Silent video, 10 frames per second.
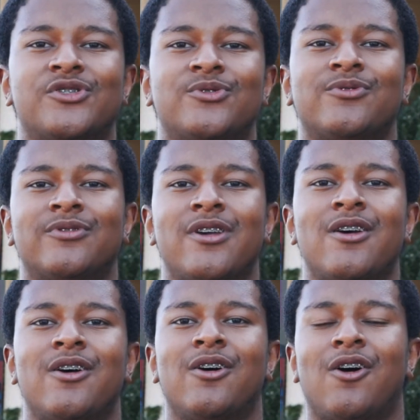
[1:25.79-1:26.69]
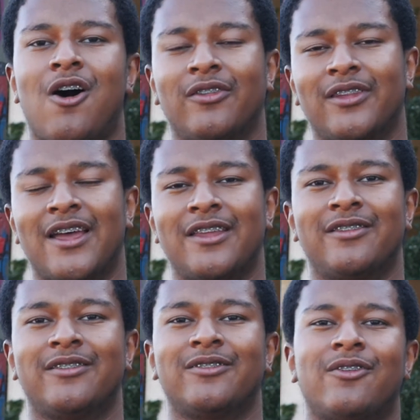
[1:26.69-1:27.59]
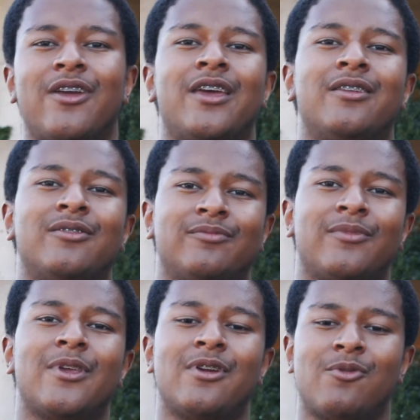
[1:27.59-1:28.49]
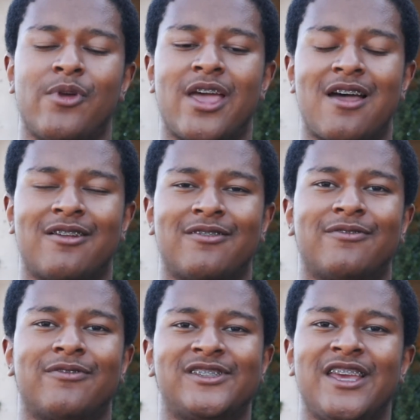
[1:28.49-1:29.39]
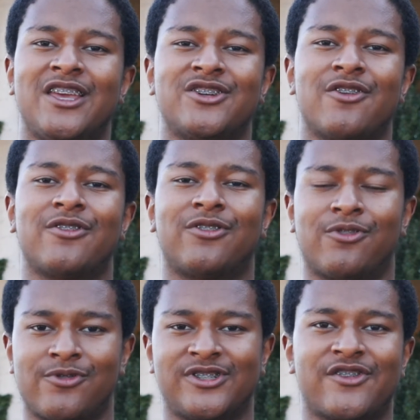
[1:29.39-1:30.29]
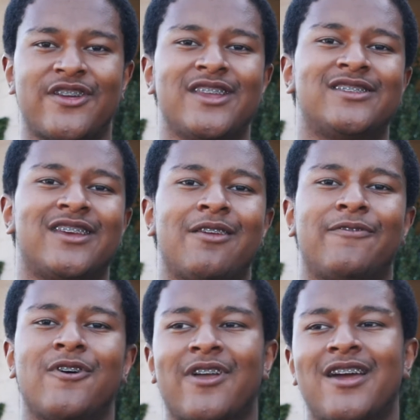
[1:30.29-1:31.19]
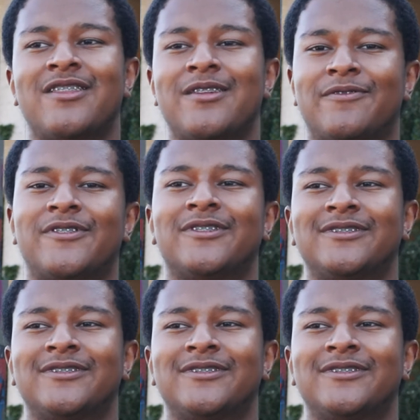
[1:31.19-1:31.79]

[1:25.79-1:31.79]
to online, and we had to see each other through screens, and it felt kind of different.